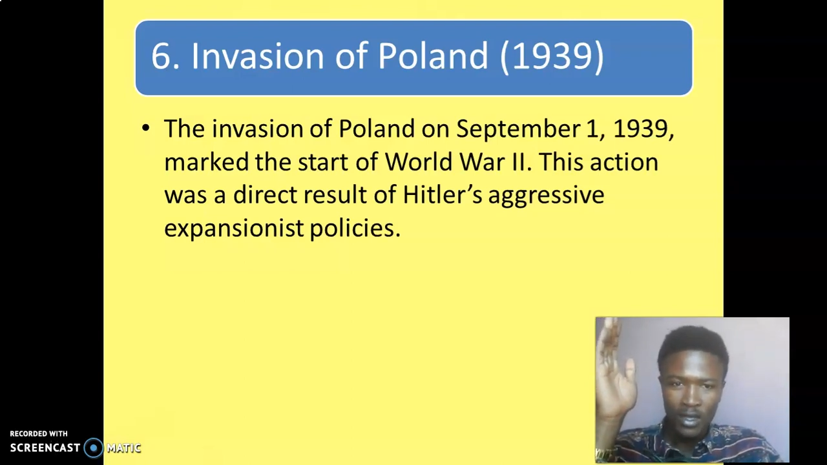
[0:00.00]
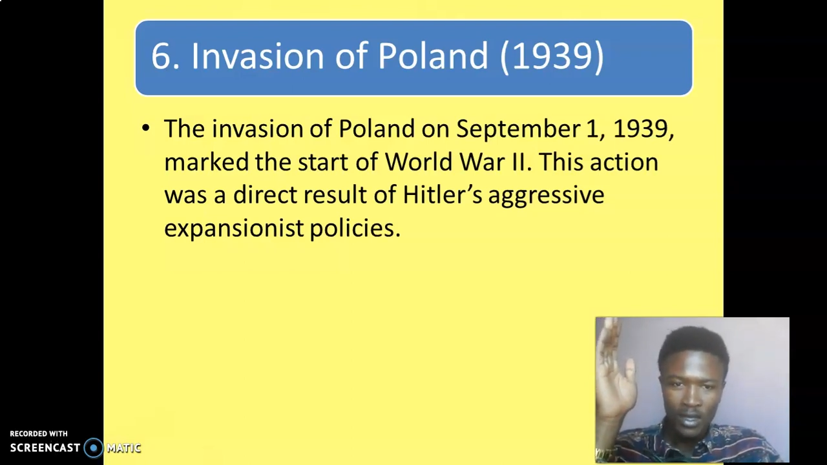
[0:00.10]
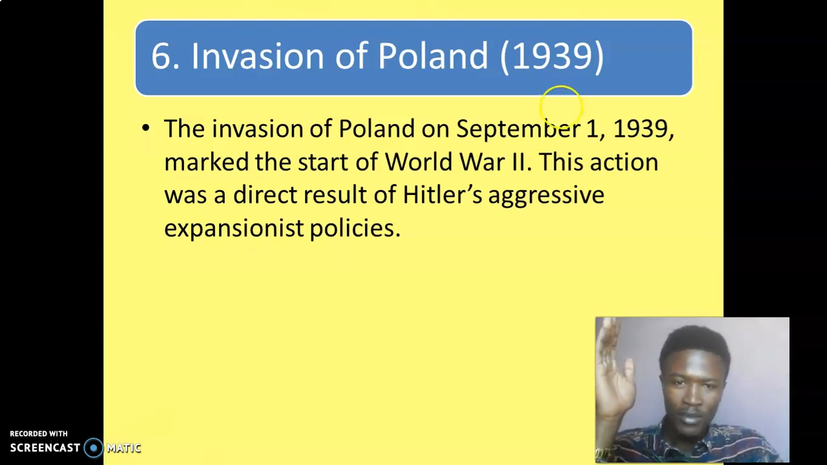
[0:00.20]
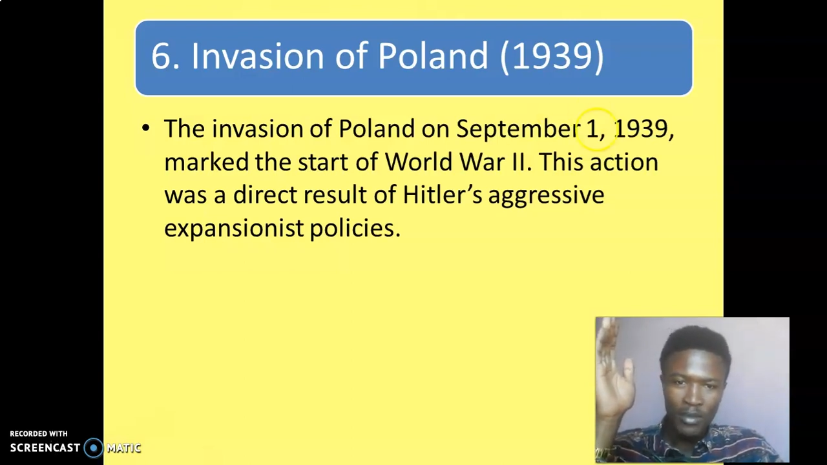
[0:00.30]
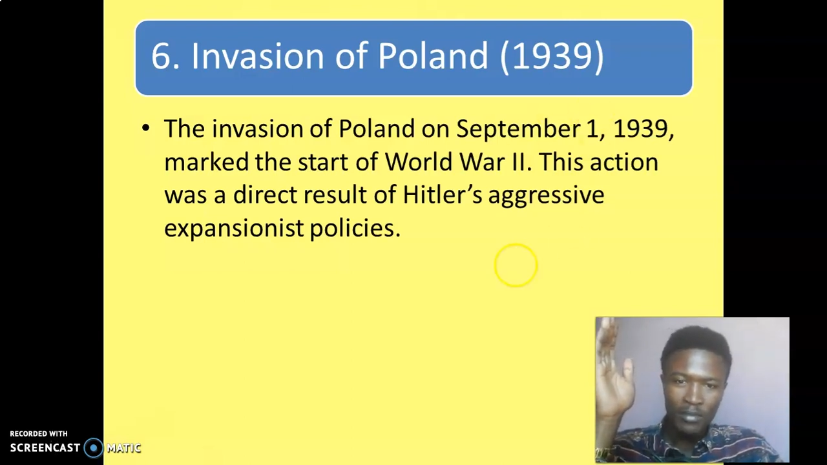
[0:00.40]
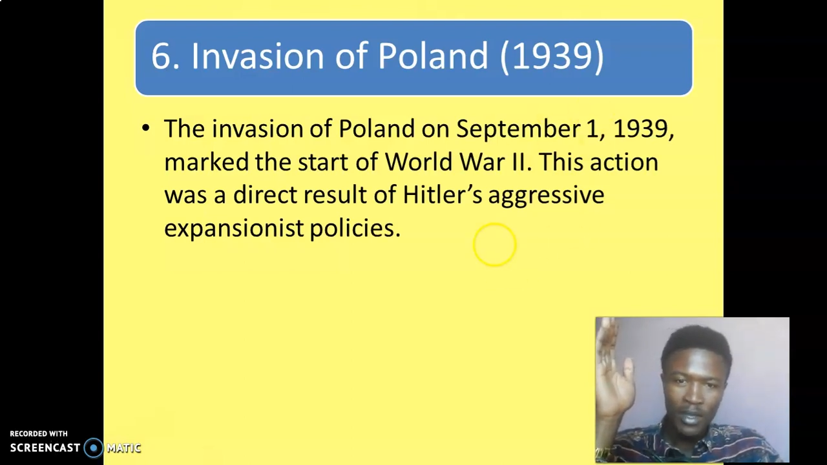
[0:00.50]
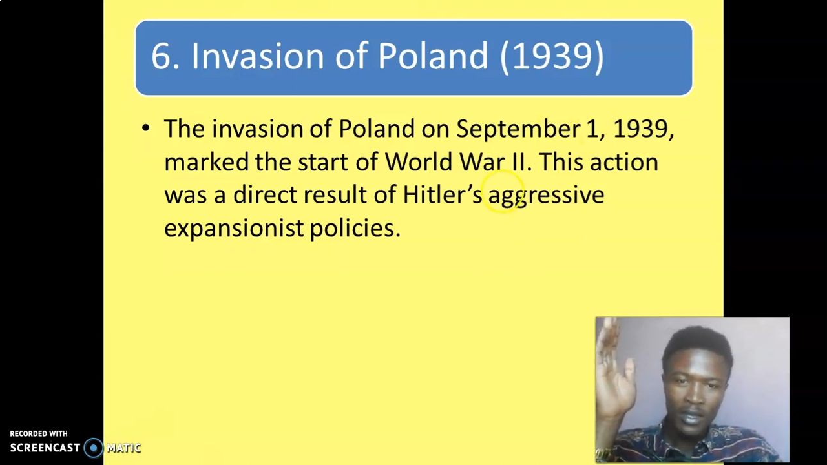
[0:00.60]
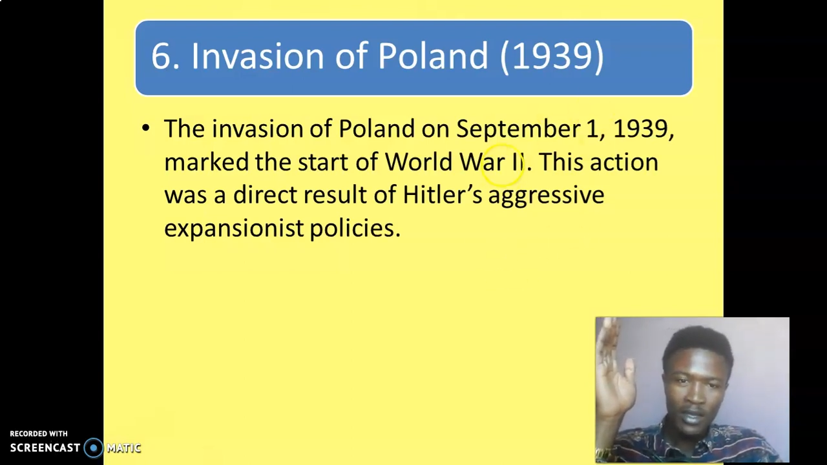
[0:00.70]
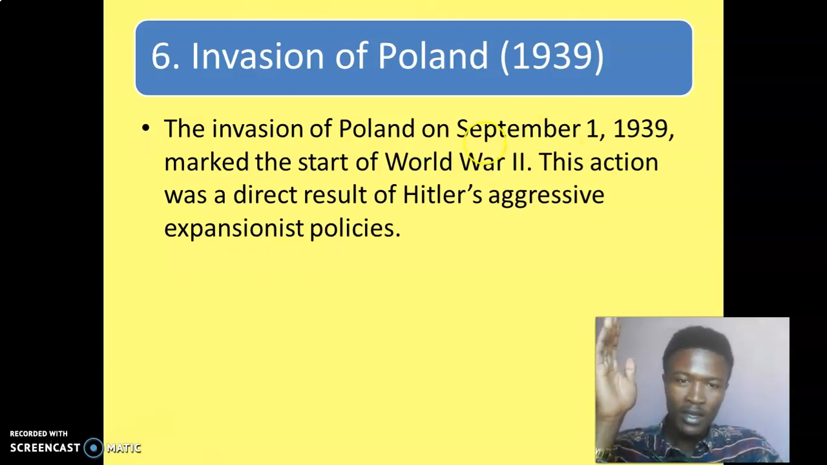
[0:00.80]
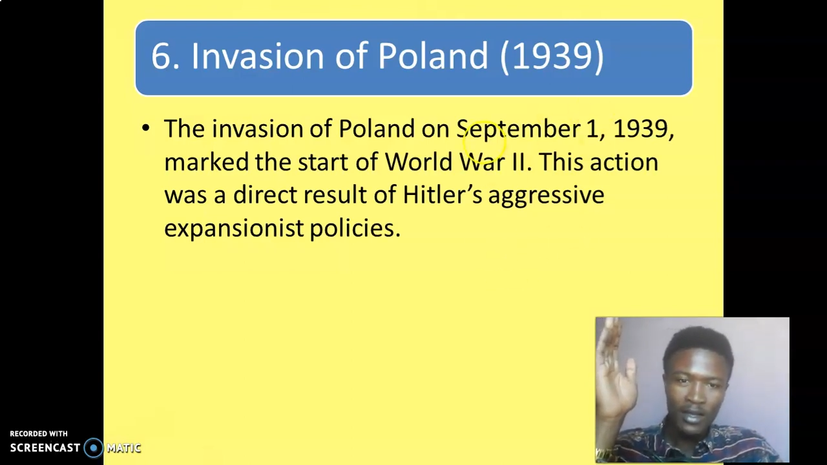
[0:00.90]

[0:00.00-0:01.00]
Remember,